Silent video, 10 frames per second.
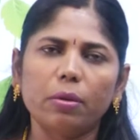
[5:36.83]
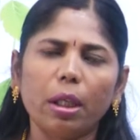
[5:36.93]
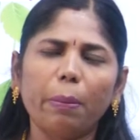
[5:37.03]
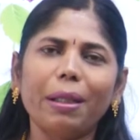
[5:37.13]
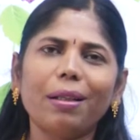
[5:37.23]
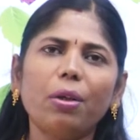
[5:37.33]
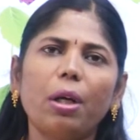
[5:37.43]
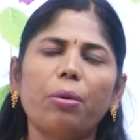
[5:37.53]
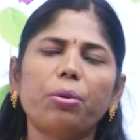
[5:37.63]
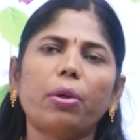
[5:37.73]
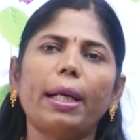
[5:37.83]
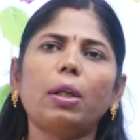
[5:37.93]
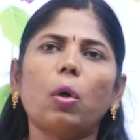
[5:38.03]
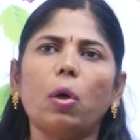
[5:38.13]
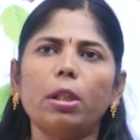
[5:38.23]
Okay, better you have to write
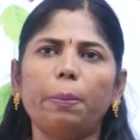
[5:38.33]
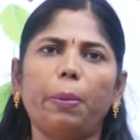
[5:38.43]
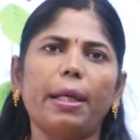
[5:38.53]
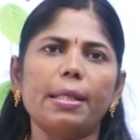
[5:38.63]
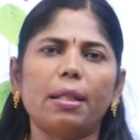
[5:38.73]
all the points.